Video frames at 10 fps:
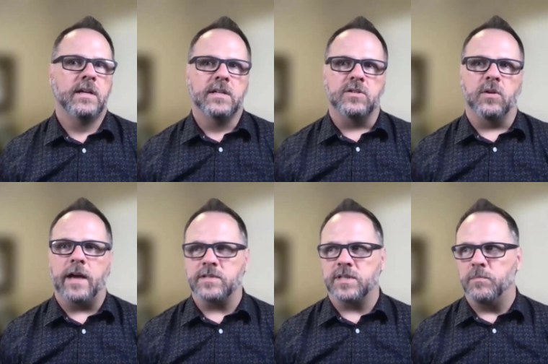So
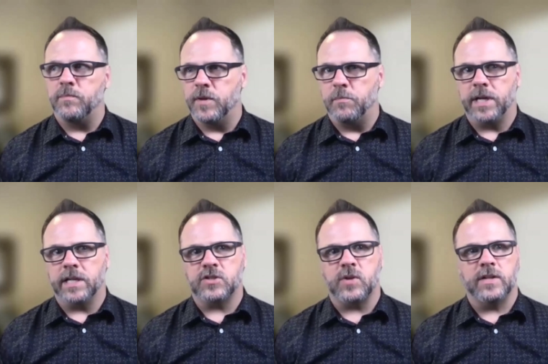that was the
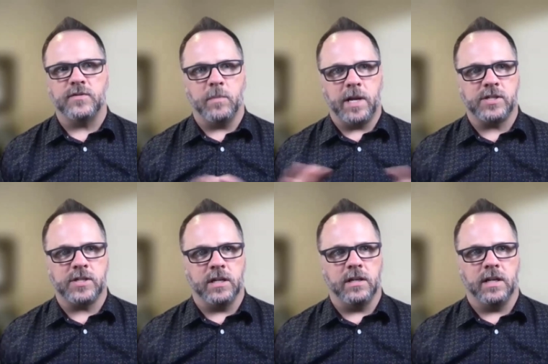biggest
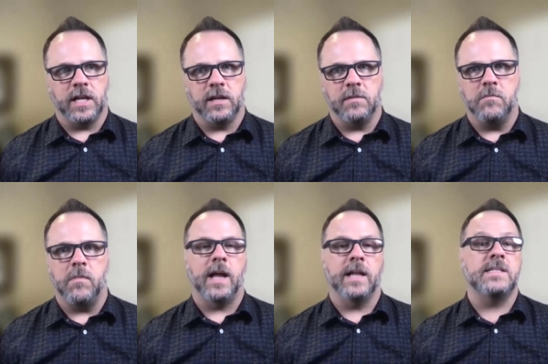transformation in
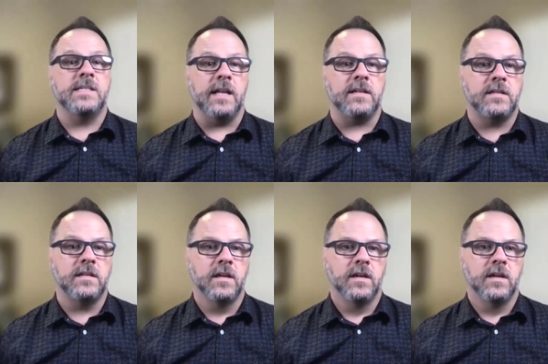mindset,